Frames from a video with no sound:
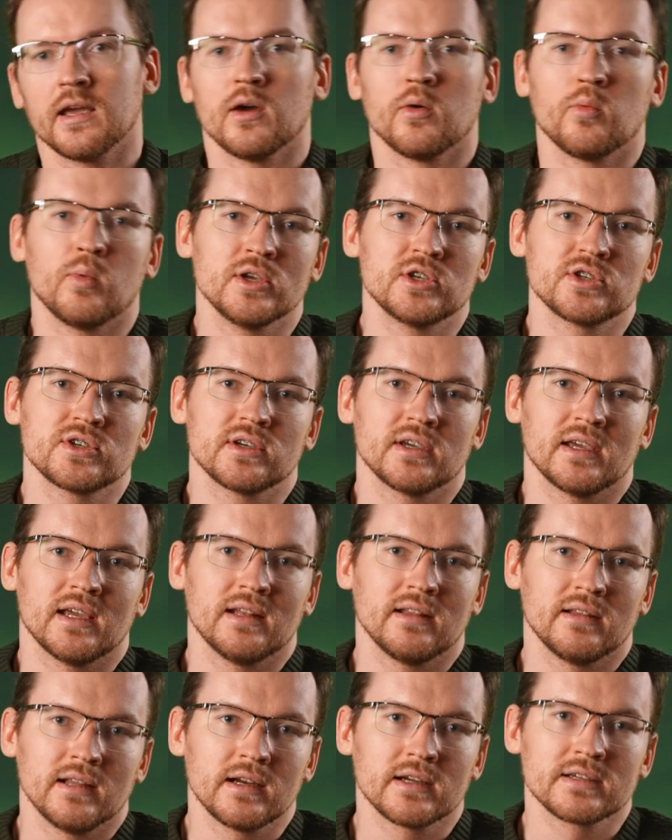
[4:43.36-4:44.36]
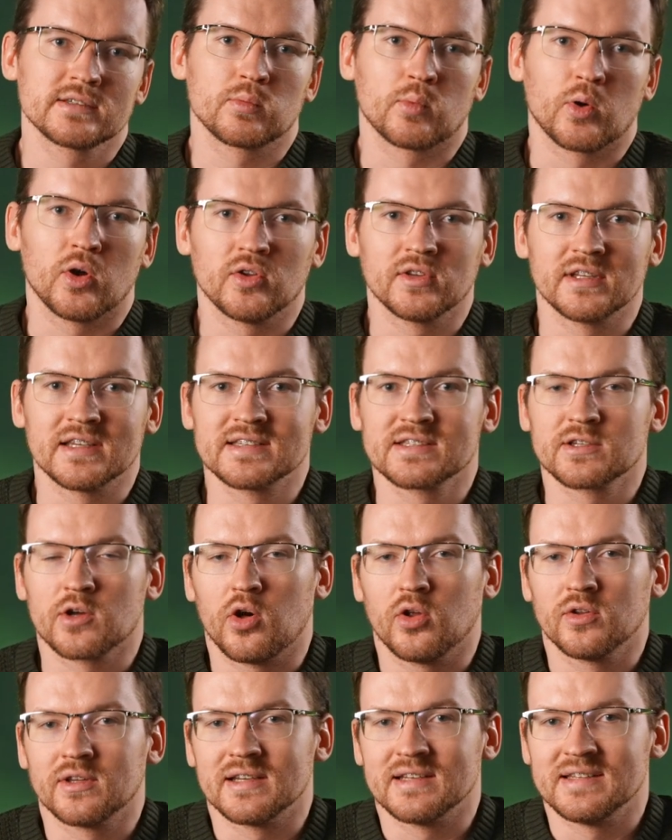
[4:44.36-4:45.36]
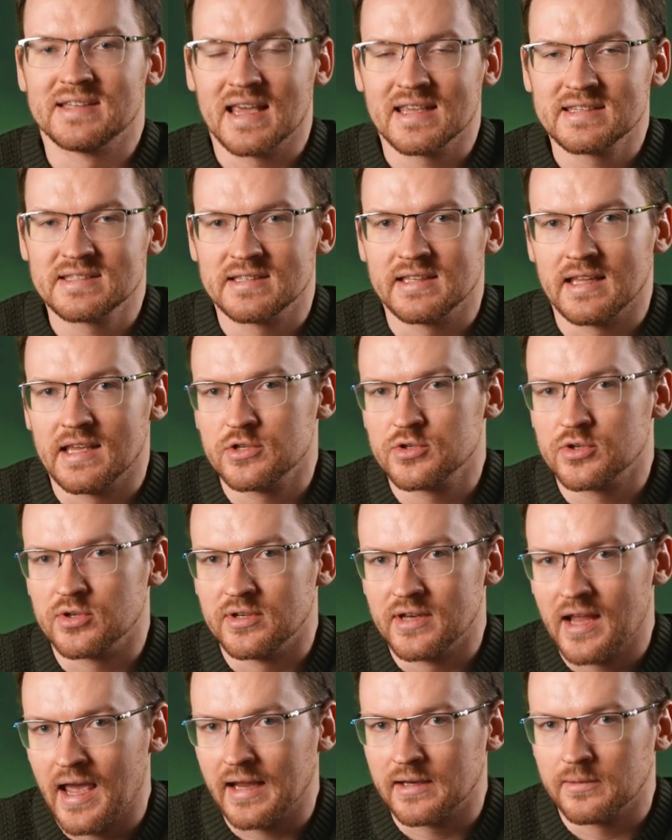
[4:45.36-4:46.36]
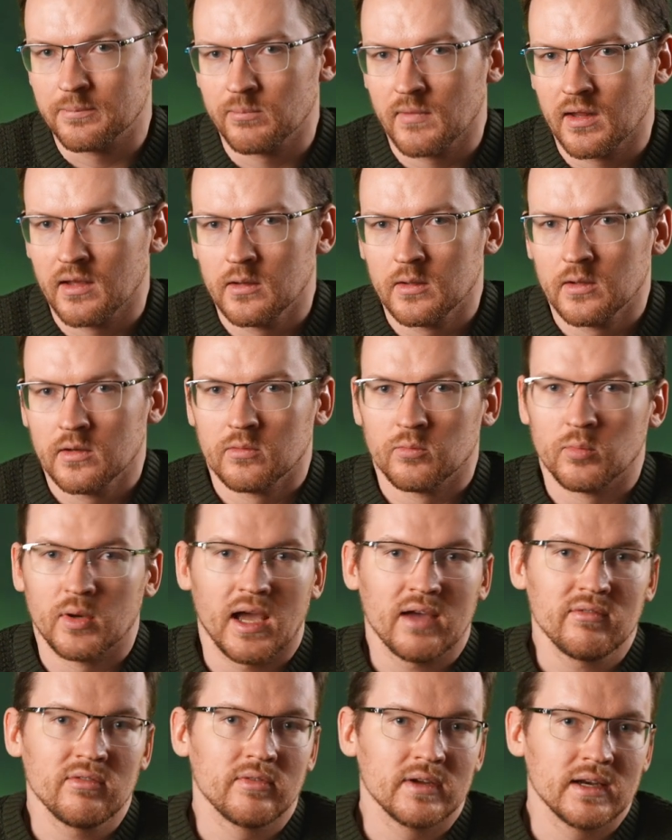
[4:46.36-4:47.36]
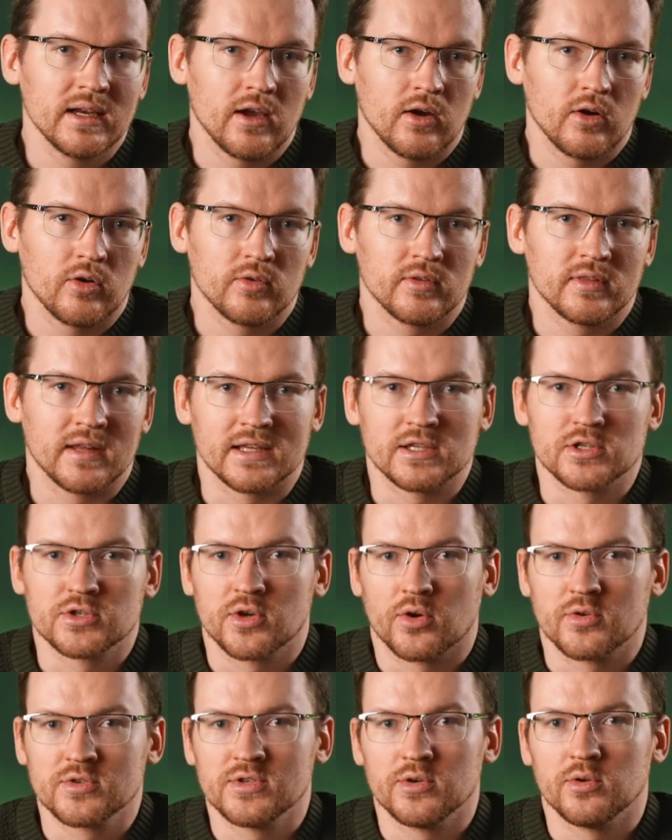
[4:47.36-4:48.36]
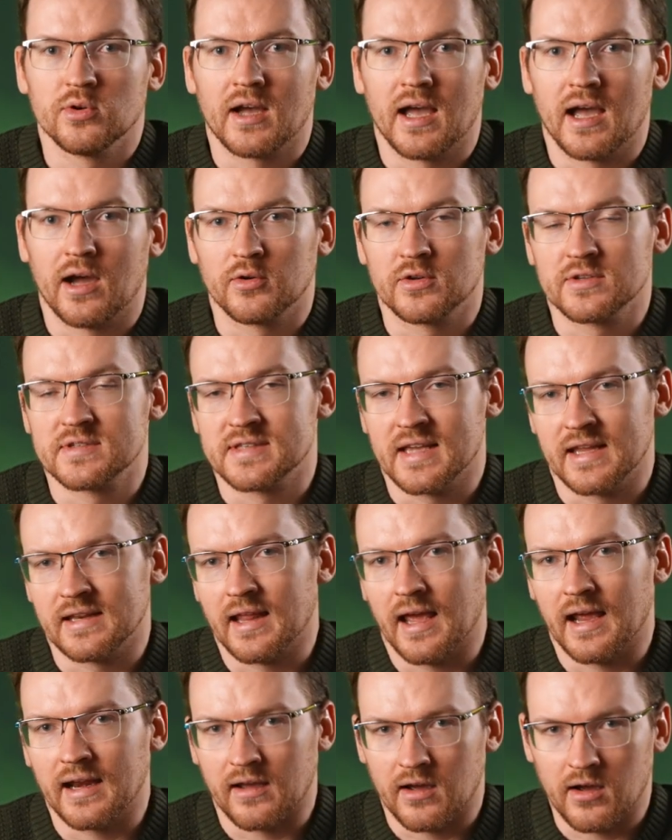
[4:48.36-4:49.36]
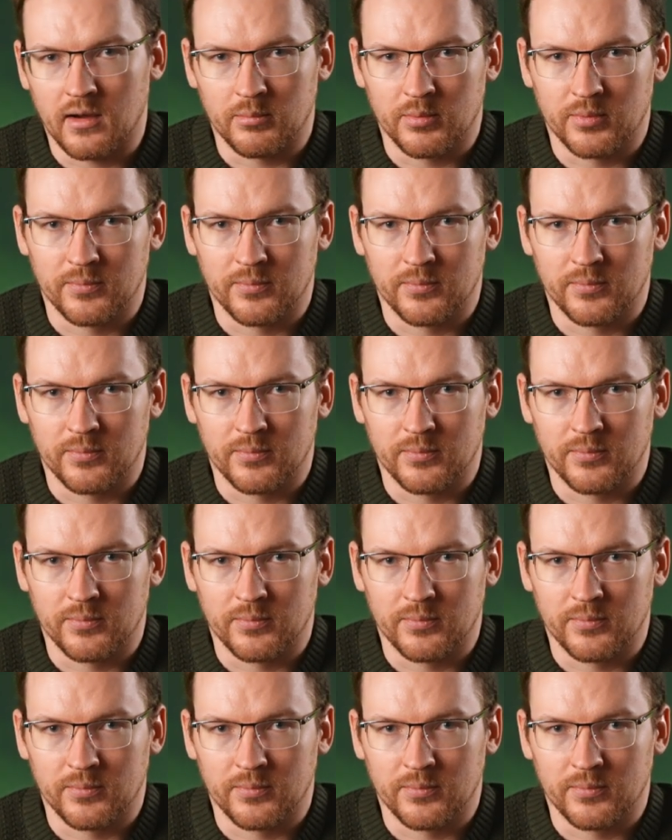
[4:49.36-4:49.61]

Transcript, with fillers: which in Linux world is called destination NAT. We have a video that shows you how to set that up.